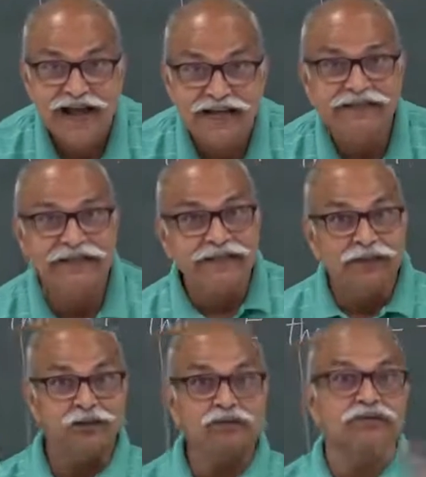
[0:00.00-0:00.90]
and
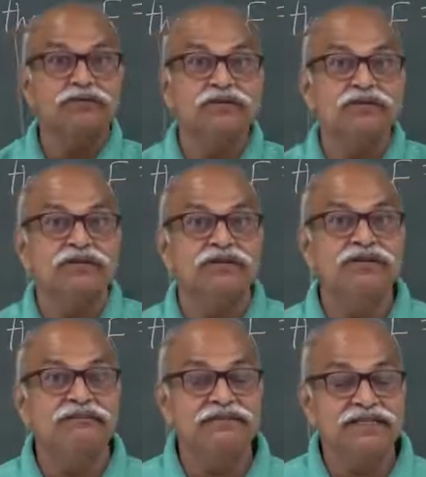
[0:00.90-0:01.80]
then do
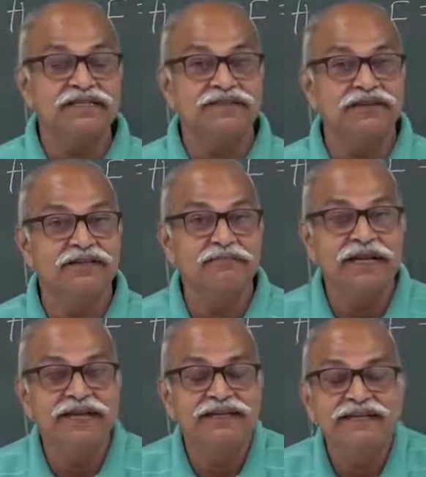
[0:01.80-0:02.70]
all the physics, all the
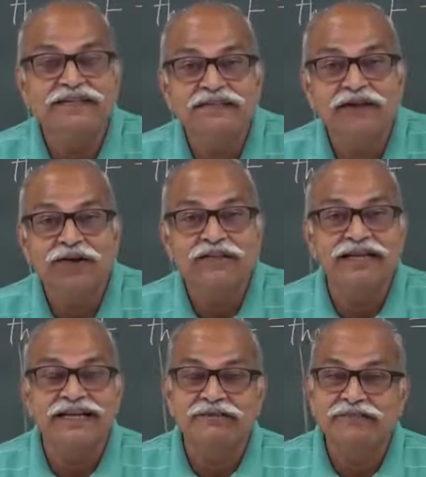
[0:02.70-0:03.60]
mechanics, all the
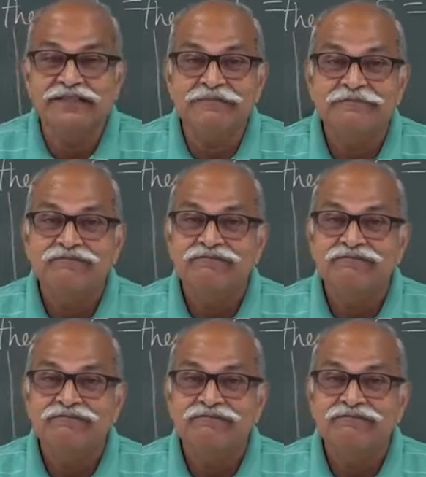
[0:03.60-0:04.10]
dynamics.